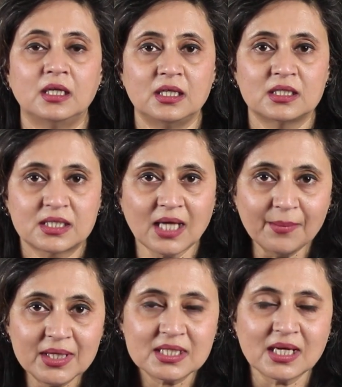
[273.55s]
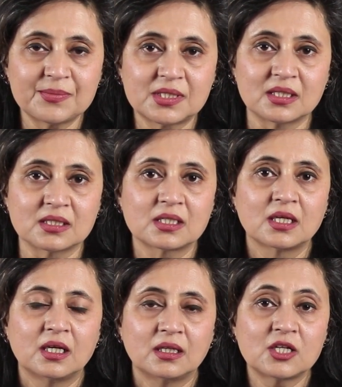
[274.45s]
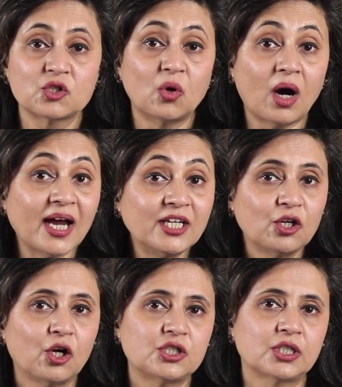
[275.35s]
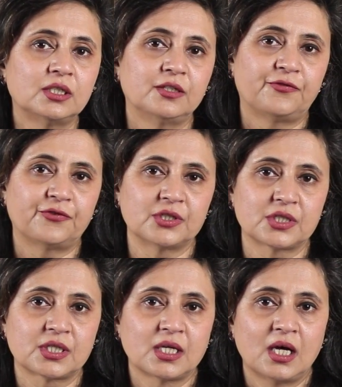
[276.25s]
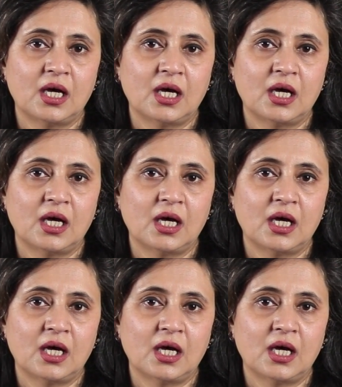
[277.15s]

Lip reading: In substance, there's no ideological difference